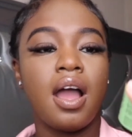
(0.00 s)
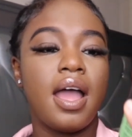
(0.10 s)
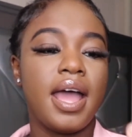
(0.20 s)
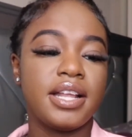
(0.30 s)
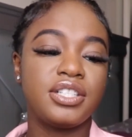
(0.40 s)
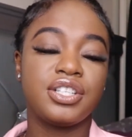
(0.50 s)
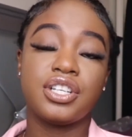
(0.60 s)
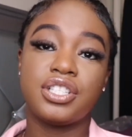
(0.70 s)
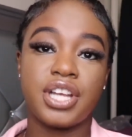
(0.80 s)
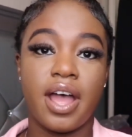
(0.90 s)

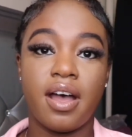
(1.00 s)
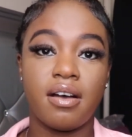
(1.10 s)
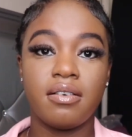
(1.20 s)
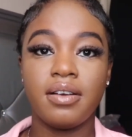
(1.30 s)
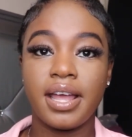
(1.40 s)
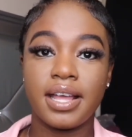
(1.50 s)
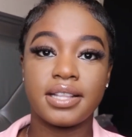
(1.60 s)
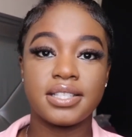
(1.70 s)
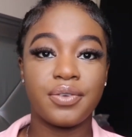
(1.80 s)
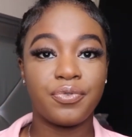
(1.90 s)
Edge Gel.
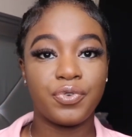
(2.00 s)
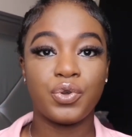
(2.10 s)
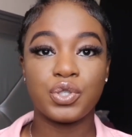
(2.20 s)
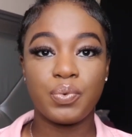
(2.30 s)
It's infused